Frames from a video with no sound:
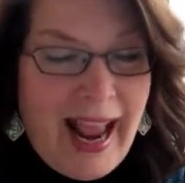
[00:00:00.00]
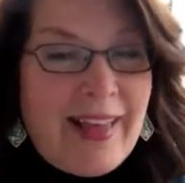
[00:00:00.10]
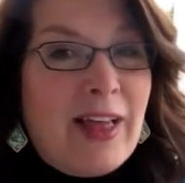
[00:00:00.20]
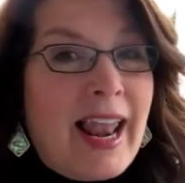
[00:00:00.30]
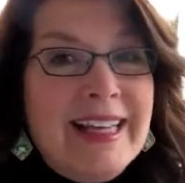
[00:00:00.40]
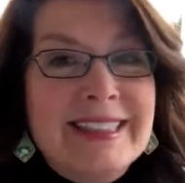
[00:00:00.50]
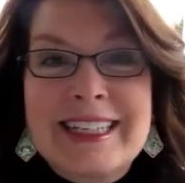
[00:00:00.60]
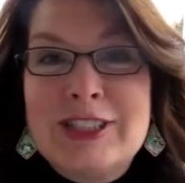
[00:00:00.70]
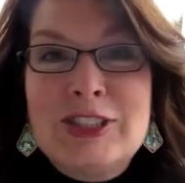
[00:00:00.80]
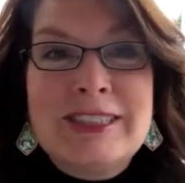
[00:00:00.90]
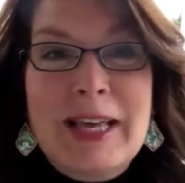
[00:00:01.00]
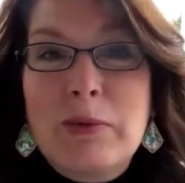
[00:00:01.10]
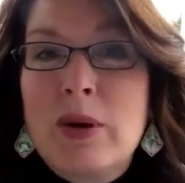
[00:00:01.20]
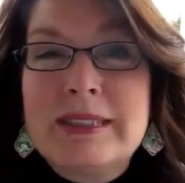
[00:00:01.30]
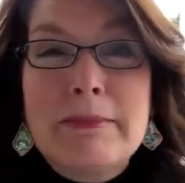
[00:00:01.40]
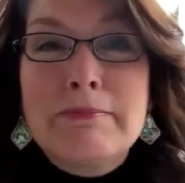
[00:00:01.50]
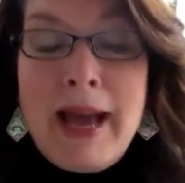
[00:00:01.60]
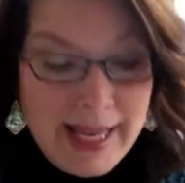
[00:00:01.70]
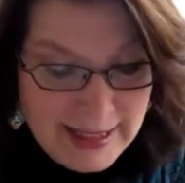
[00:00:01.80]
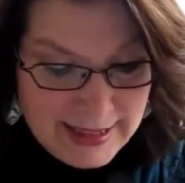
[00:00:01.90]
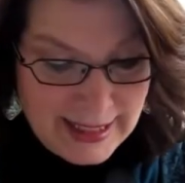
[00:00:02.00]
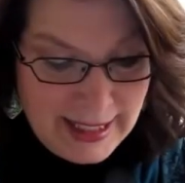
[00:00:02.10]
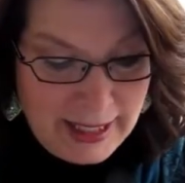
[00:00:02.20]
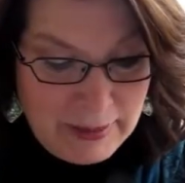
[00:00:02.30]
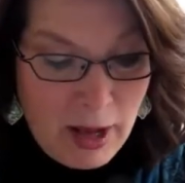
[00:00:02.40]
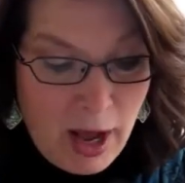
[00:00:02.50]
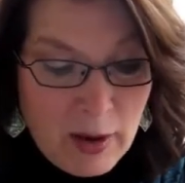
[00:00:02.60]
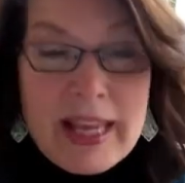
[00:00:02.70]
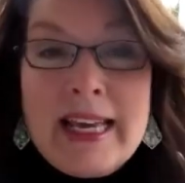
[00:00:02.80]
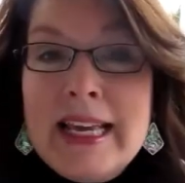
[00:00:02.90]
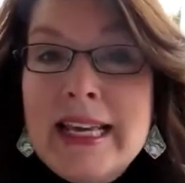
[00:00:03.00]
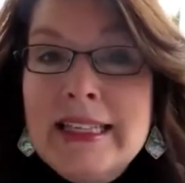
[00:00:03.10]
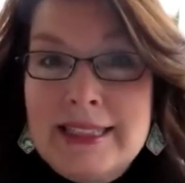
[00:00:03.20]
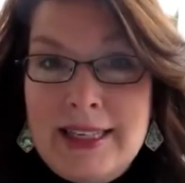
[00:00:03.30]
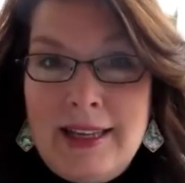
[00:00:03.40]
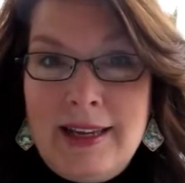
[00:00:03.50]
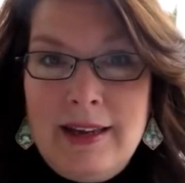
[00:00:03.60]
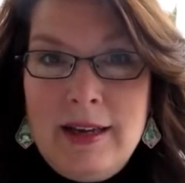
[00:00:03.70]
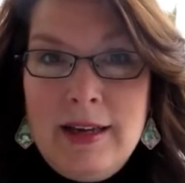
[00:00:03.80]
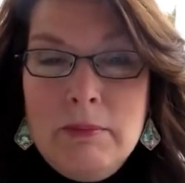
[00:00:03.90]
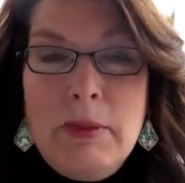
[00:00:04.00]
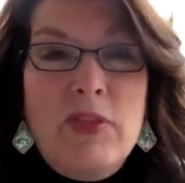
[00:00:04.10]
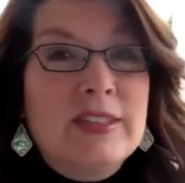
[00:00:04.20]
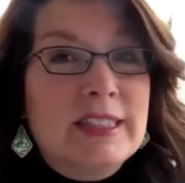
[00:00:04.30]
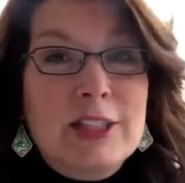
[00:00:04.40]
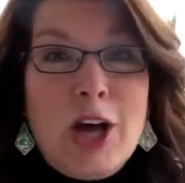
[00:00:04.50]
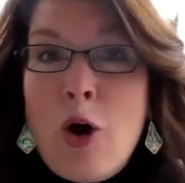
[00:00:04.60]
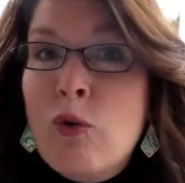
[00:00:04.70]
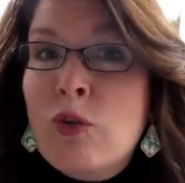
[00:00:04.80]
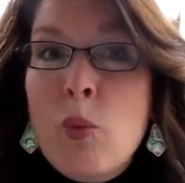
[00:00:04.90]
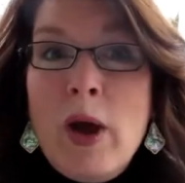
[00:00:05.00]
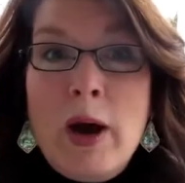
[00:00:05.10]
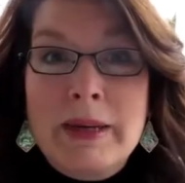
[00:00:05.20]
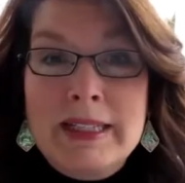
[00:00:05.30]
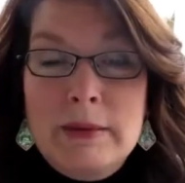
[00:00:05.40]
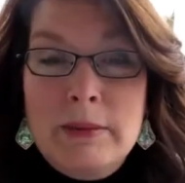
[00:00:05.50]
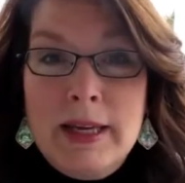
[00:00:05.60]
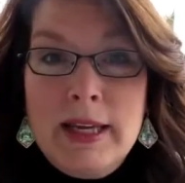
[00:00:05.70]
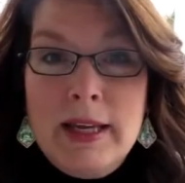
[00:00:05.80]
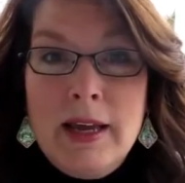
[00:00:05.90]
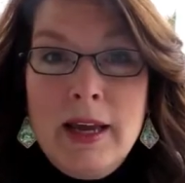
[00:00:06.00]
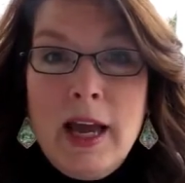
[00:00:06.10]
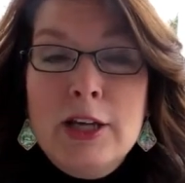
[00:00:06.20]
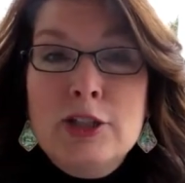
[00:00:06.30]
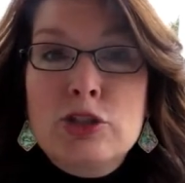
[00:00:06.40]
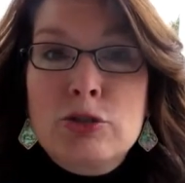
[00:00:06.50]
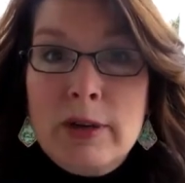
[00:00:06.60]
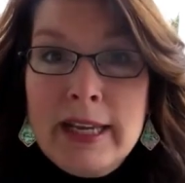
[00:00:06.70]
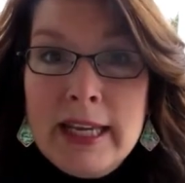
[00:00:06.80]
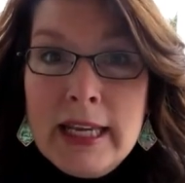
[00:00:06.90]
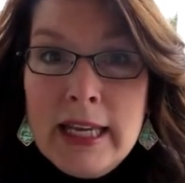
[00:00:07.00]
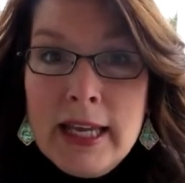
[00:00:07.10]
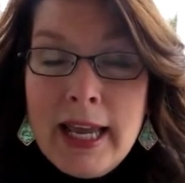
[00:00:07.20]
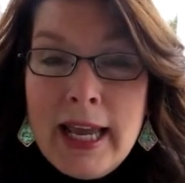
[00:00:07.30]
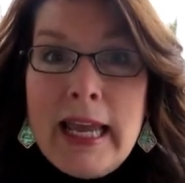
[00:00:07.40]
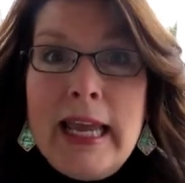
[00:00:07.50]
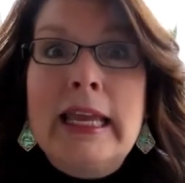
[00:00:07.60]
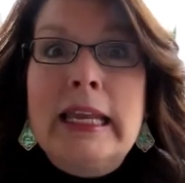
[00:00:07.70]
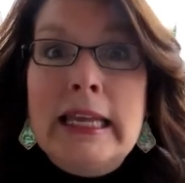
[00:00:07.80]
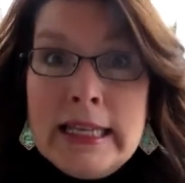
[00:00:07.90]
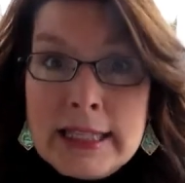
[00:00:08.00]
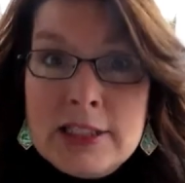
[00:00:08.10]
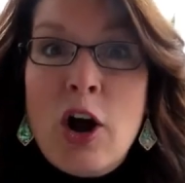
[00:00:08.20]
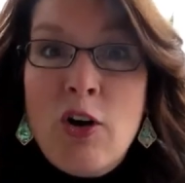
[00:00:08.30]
And the last thing she said was, it may seem easy, but this is overwhelming to me. Cherie, it is